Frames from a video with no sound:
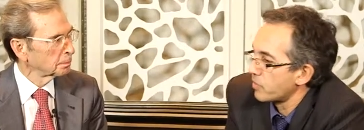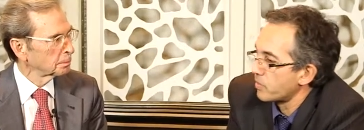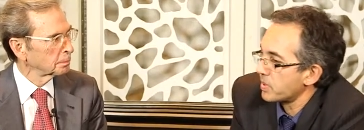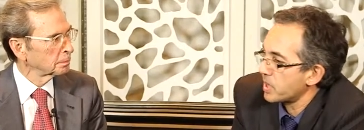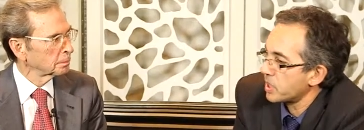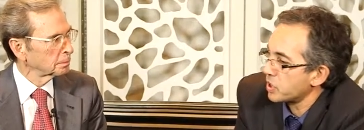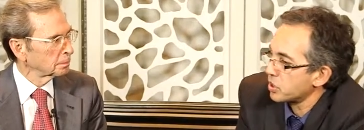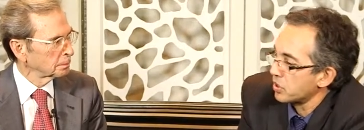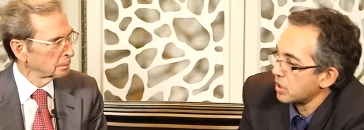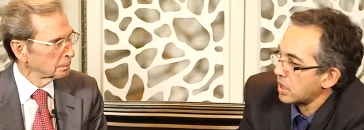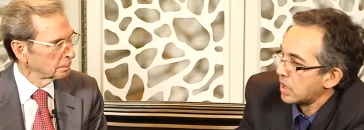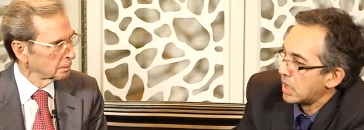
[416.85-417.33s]
Speaker 1: the
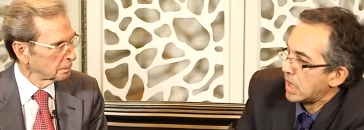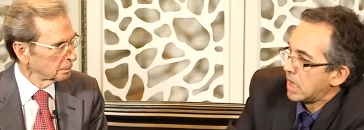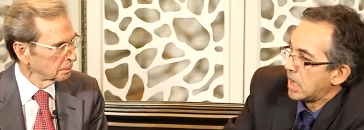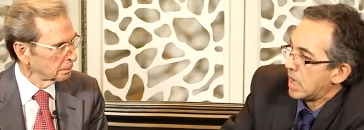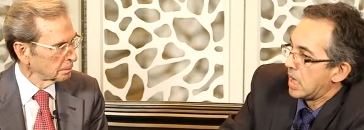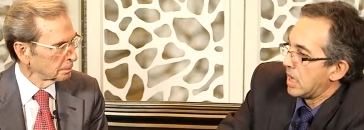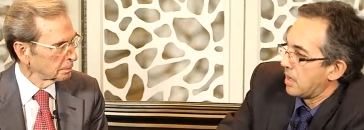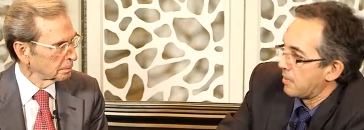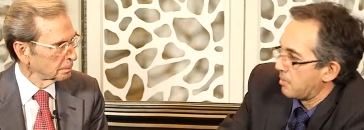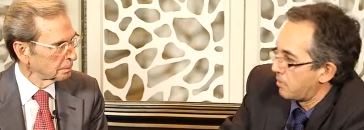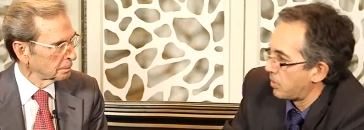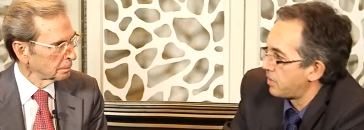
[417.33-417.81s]
patient.
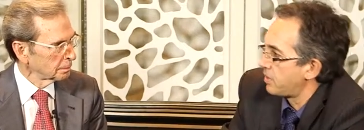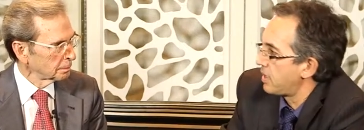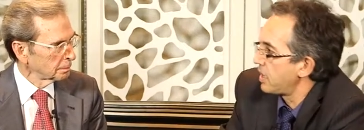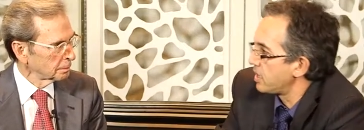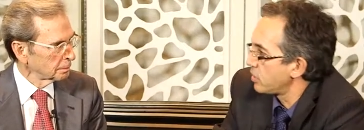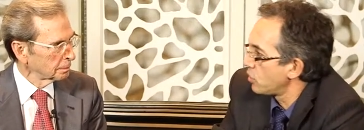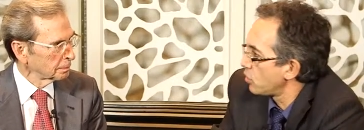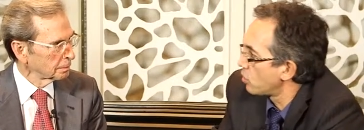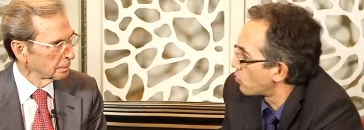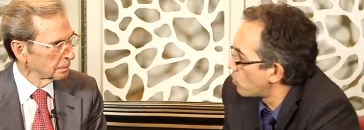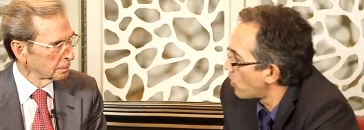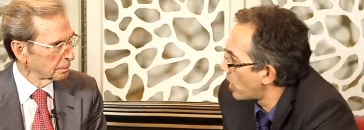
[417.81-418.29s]
But
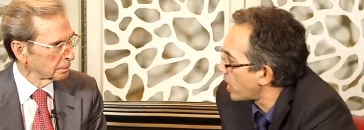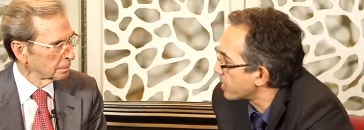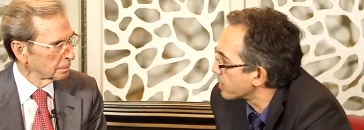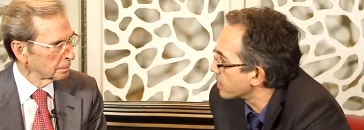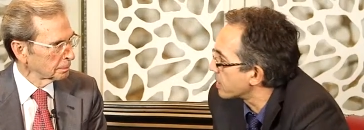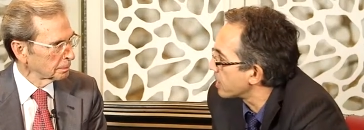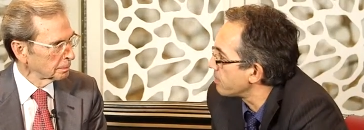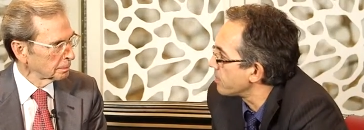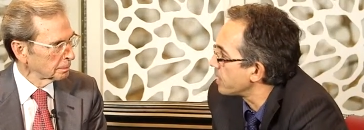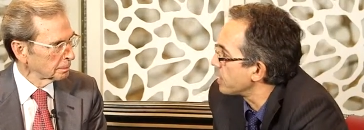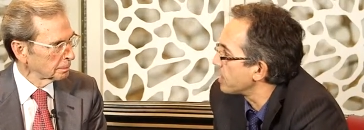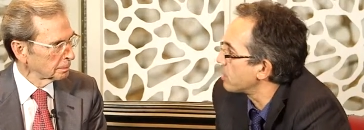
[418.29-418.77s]
then you're
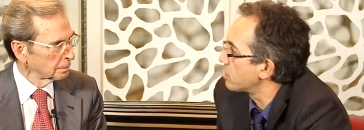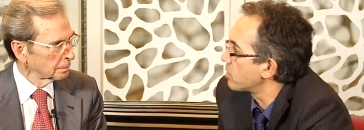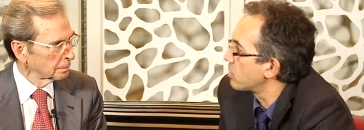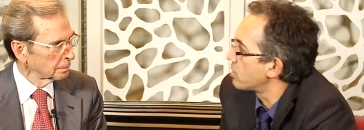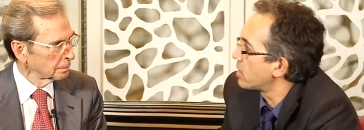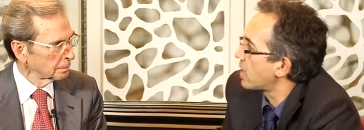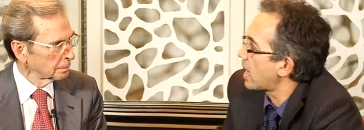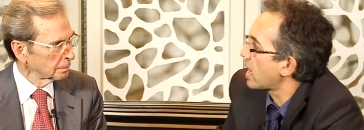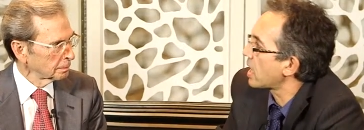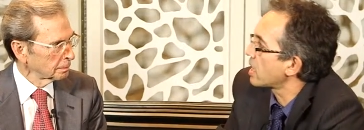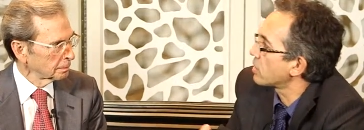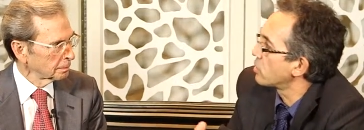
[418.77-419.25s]
right. I mean,
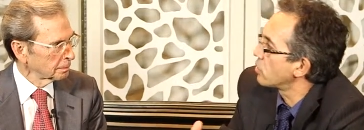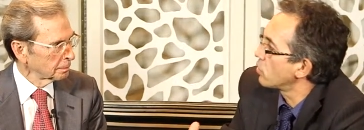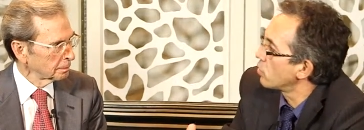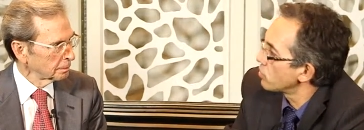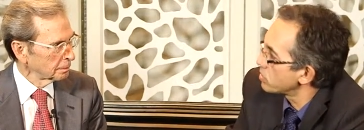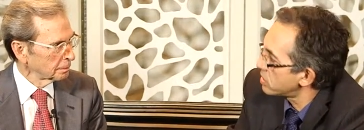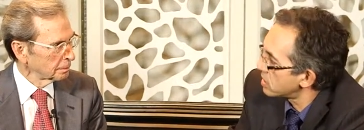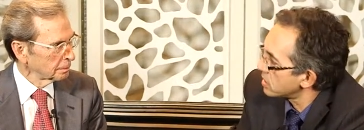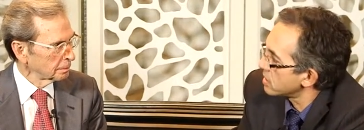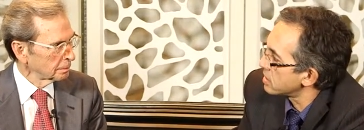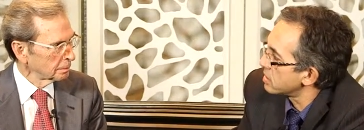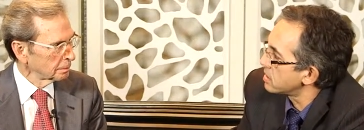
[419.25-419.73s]
the
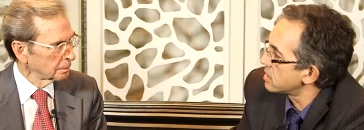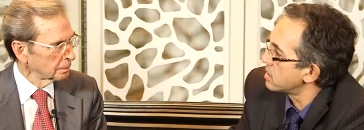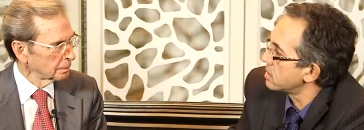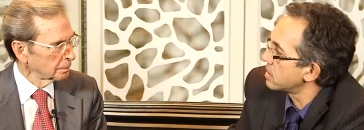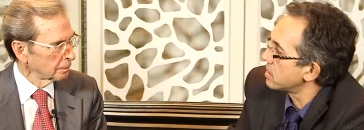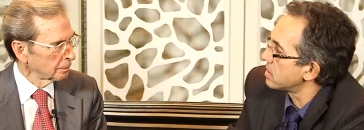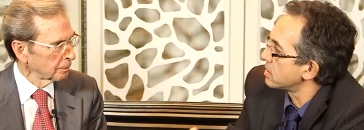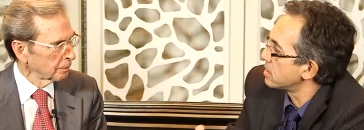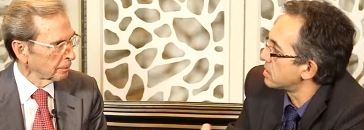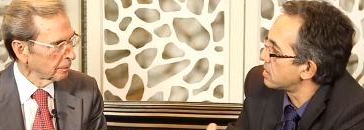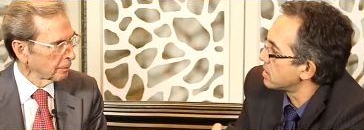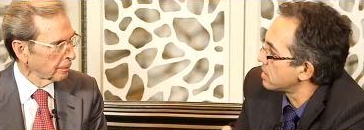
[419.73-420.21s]

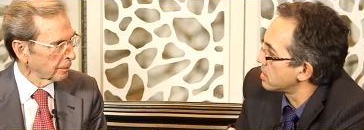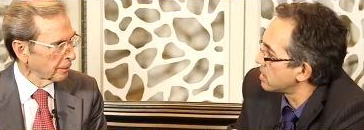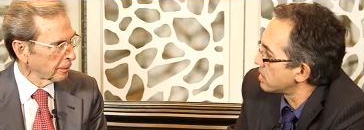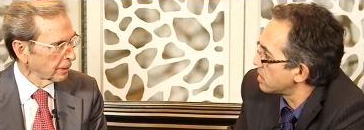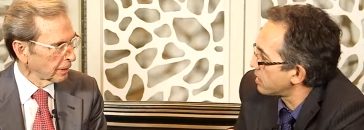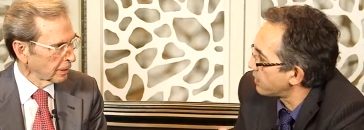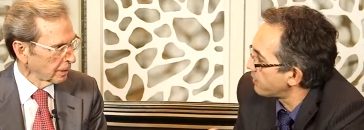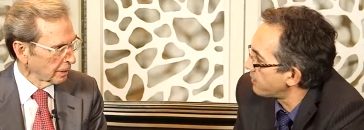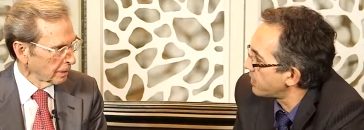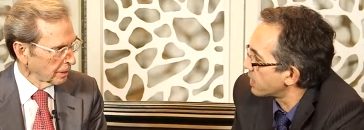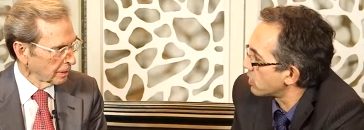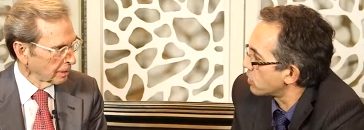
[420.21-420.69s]
diagnosis
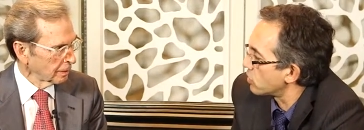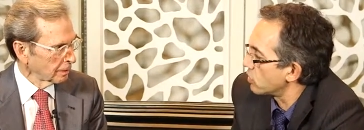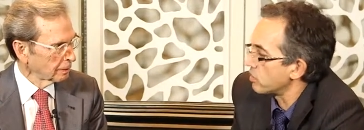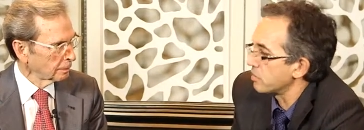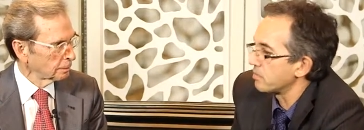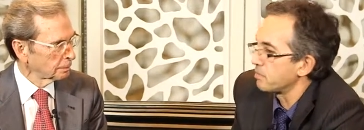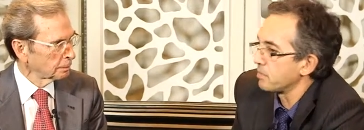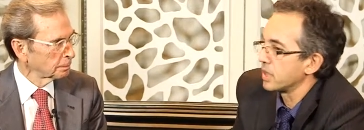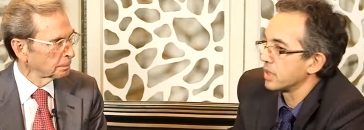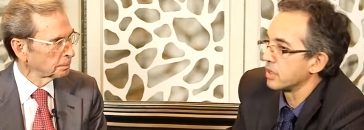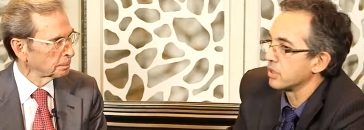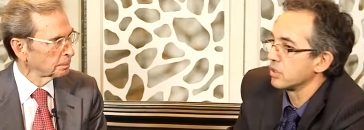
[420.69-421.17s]
is
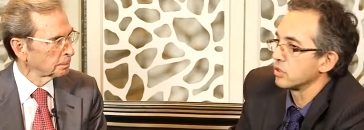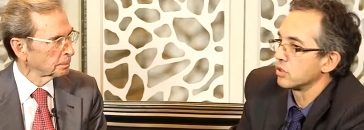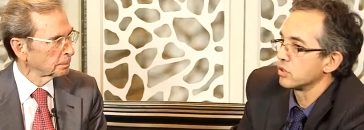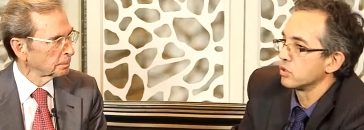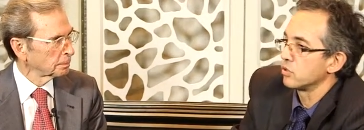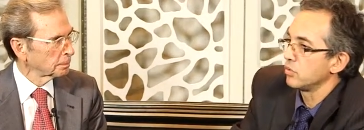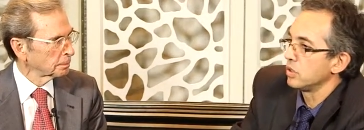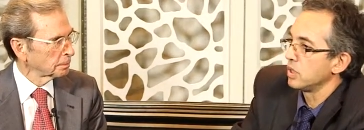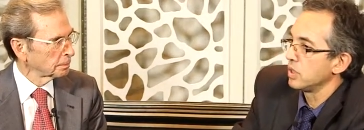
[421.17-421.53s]
difficult because you